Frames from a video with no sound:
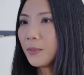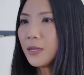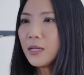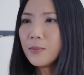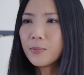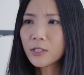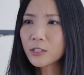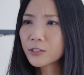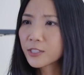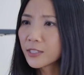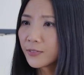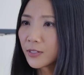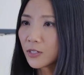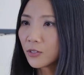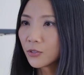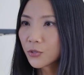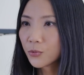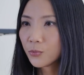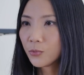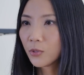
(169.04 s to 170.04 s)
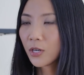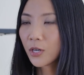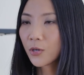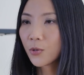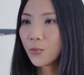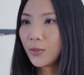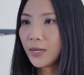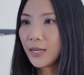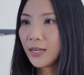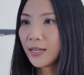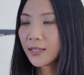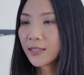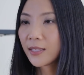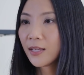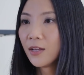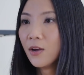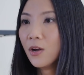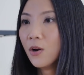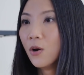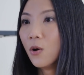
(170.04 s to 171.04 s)
people are difficult to work with,
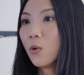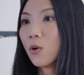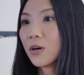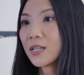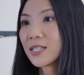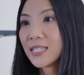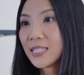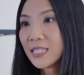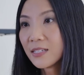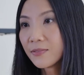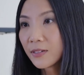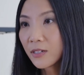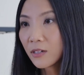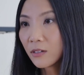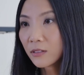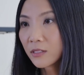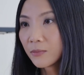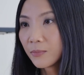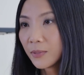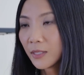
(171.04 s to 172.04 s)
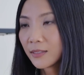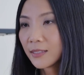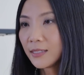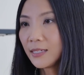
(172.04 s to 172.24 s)
or it's difficult to build